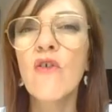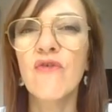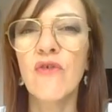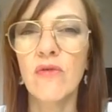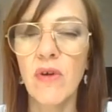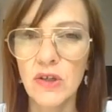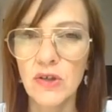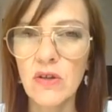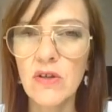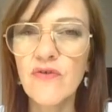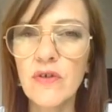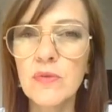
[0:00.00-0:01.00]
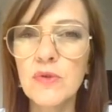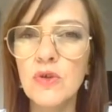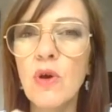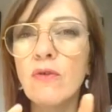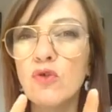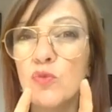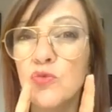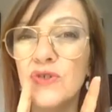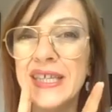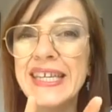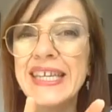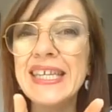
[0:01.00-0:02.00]
For regular verbs, you have to
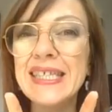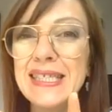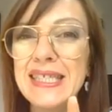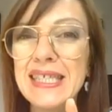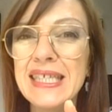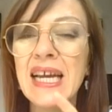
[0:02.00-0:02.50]
put ed